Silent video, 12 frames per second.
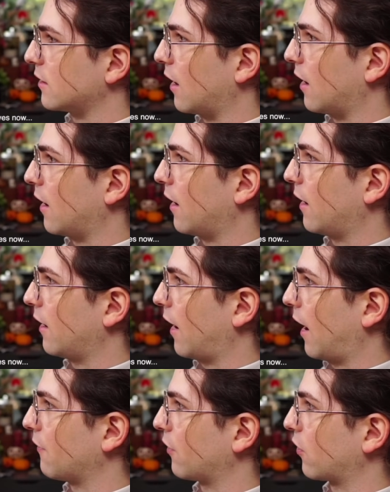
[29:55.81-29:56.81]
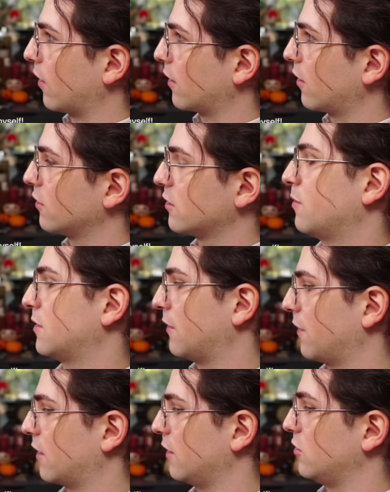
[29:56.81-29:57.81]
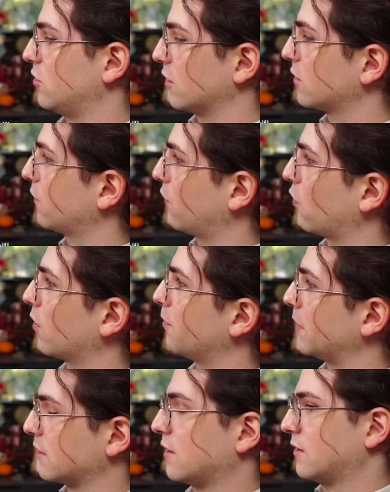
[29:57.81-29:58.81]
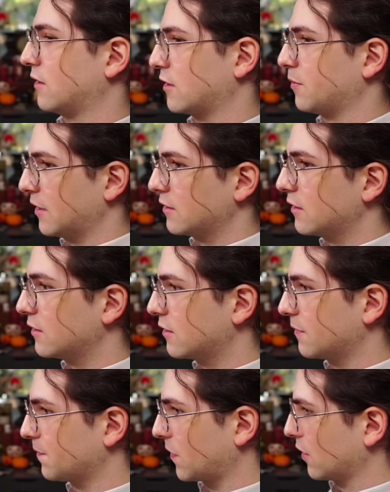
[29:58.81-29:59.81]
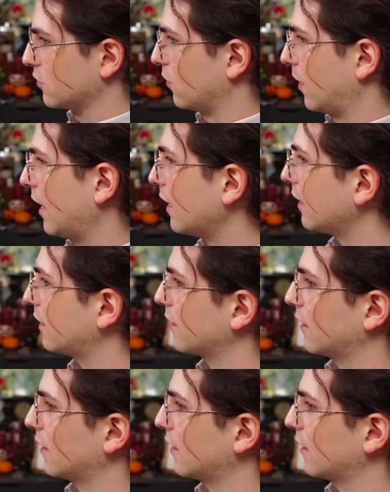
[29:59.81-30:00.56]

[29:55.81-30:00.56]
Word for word: I have a credit card specifically just for business expenses. So anything